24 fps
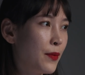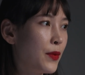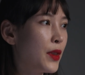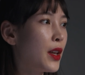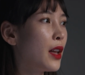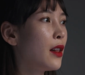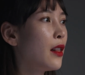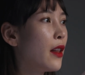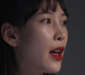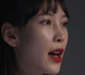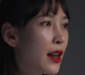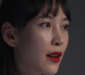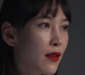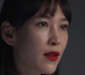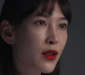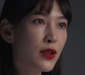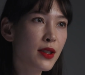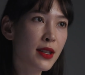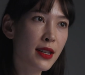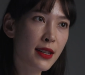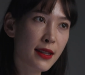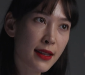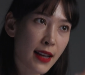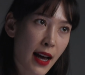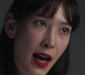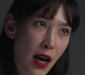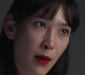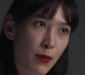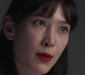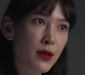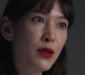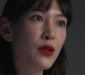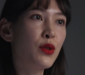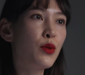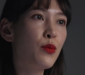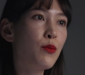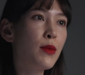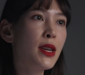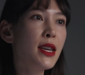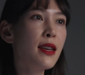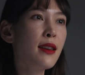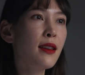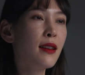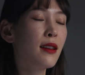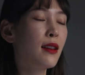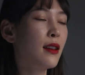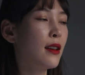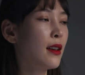A lot of those things that happened to
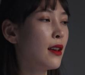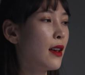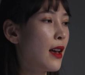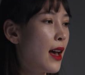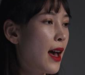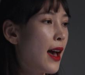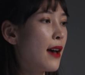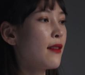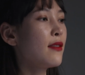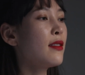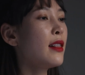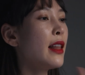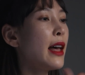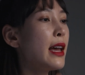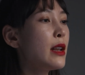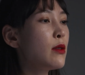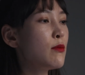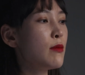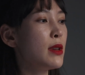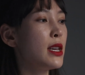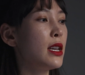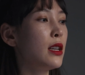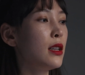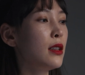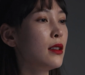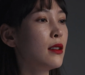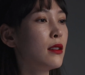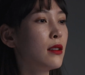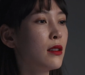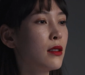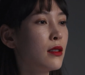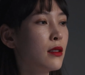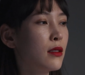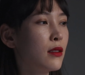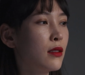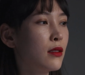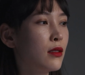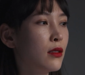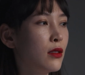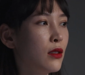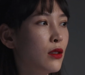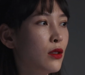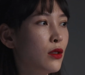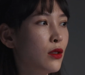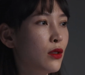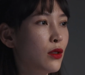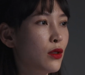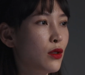me have led me
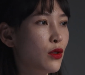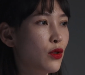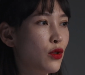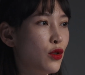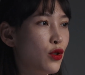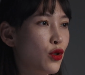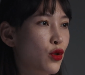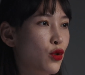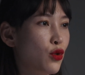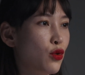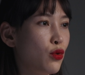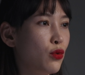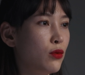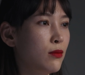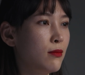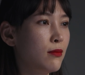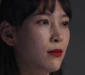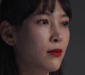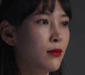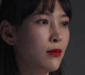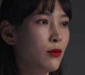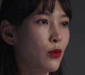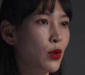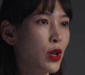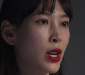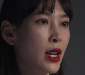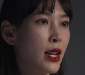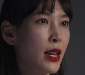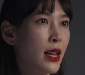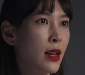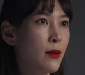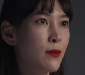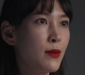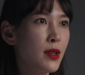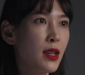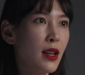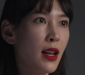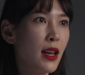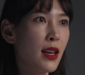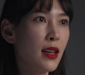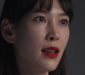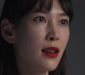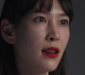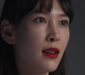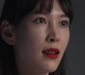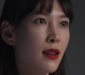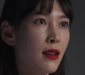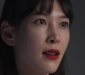to where I am today.